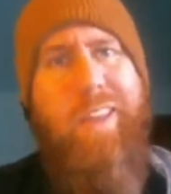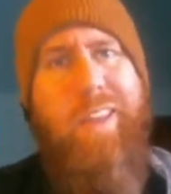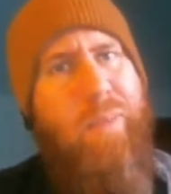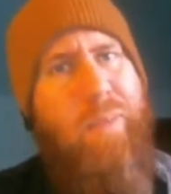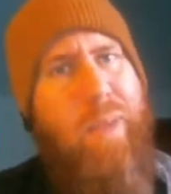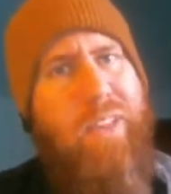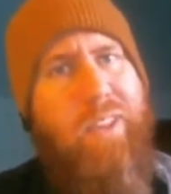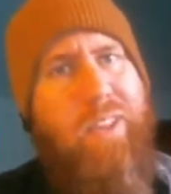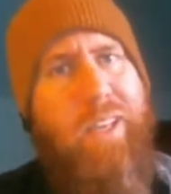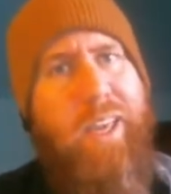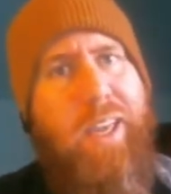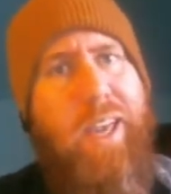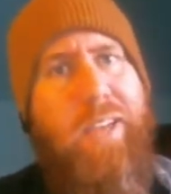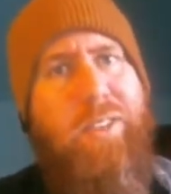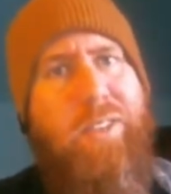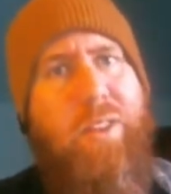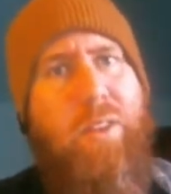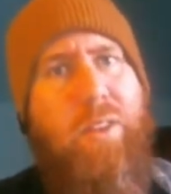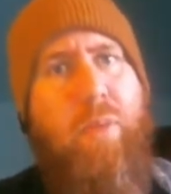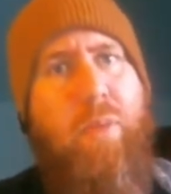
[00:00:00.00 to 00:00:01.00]
and they make the
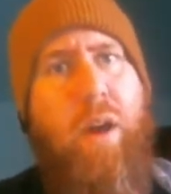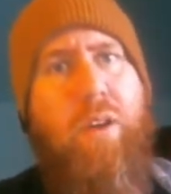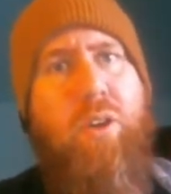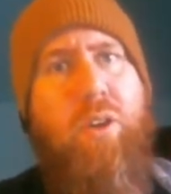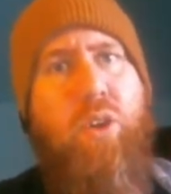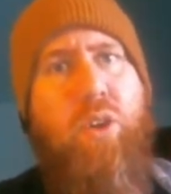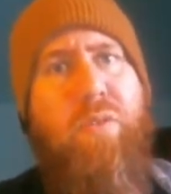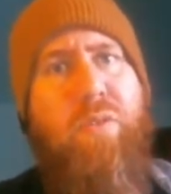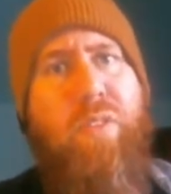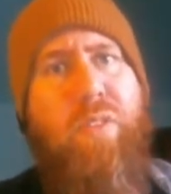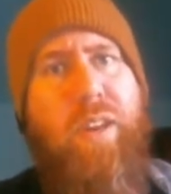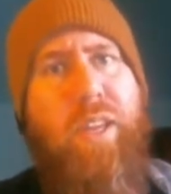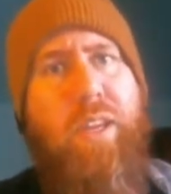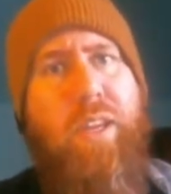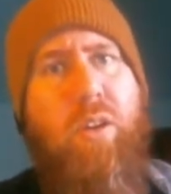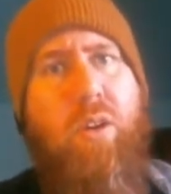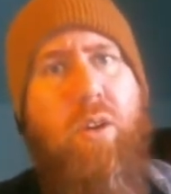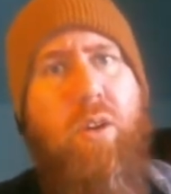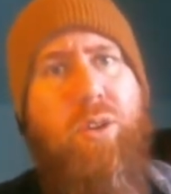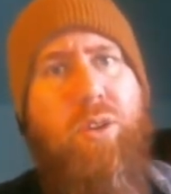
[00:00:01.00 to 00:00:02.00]
case that the modern
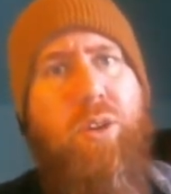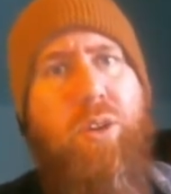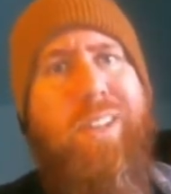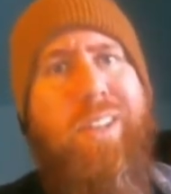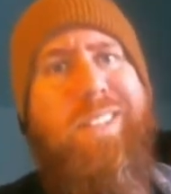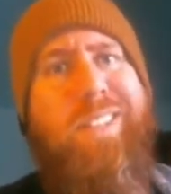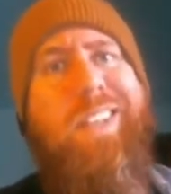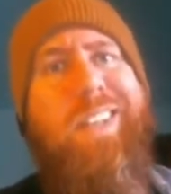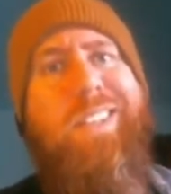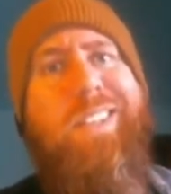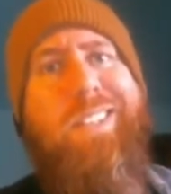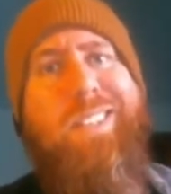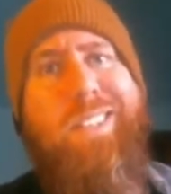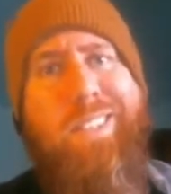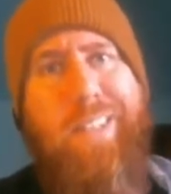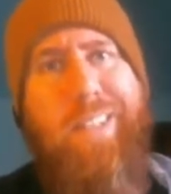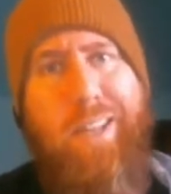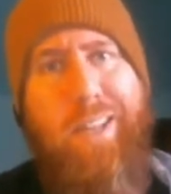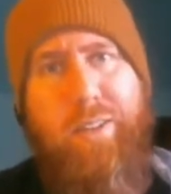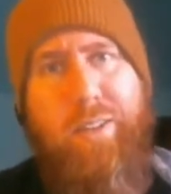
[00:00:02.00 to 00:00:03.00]
Dravidian culture is a
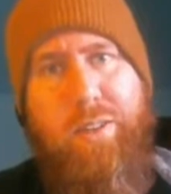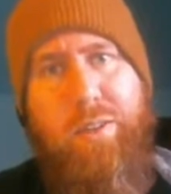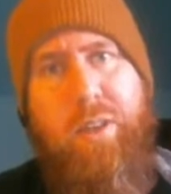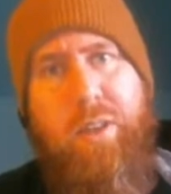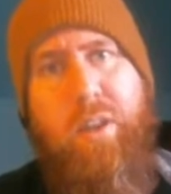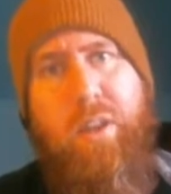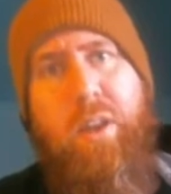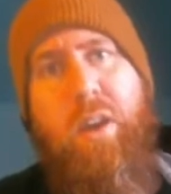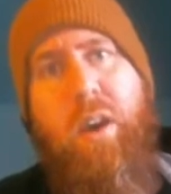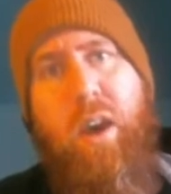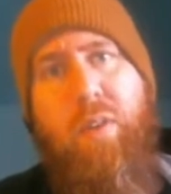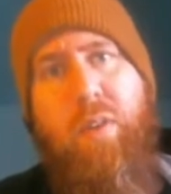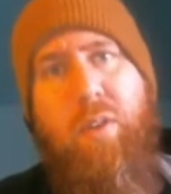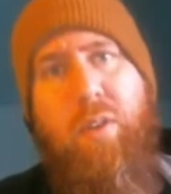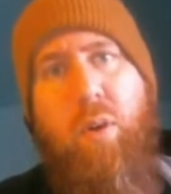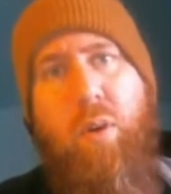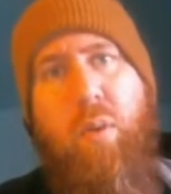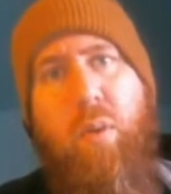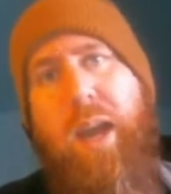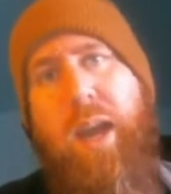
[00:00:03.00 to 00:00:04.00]
descendant of the
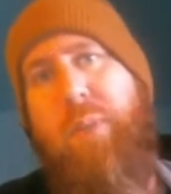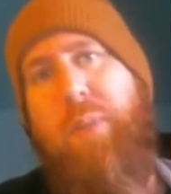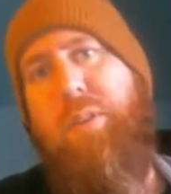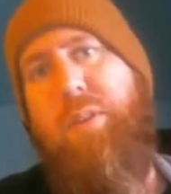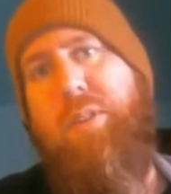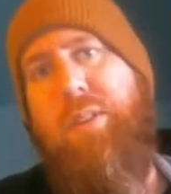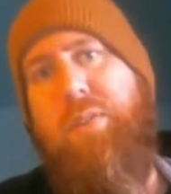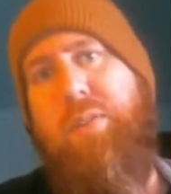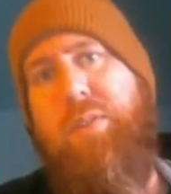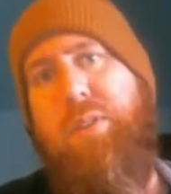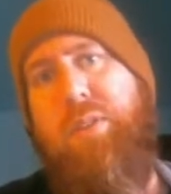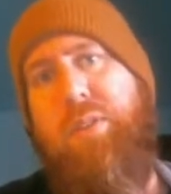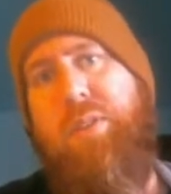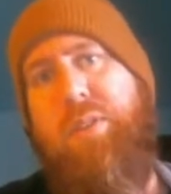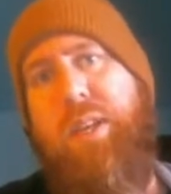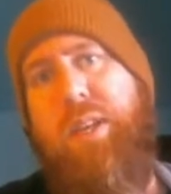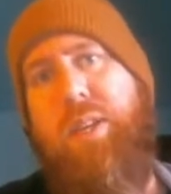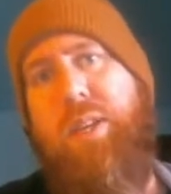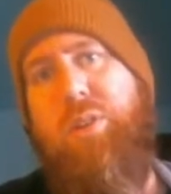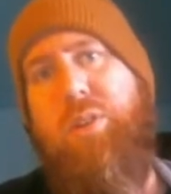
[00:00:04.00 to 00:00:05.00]
Harappan
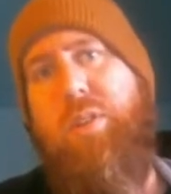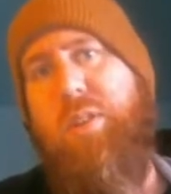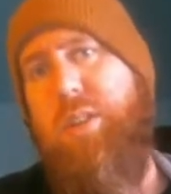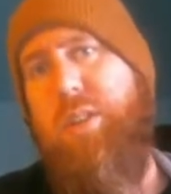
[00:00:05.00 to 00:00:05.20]
civilization.